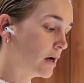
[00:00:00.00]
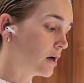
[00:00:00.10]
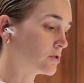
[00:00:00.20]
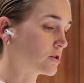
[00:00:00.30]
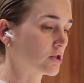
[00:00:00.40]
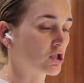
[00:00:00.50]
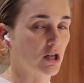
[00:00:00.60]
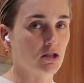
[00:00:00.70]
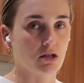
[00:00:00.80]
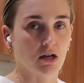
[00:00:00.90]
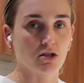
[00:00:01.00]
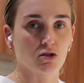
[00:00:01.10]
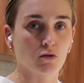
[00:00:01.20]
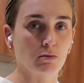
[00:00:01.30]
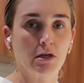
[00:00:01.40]
Also, the chicken
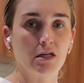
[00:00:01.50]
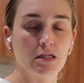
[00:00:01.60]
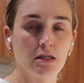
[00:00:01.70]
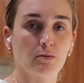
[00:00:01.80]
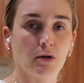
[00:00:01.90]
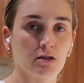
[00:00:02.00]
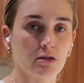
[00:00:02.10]
sausage will be easy because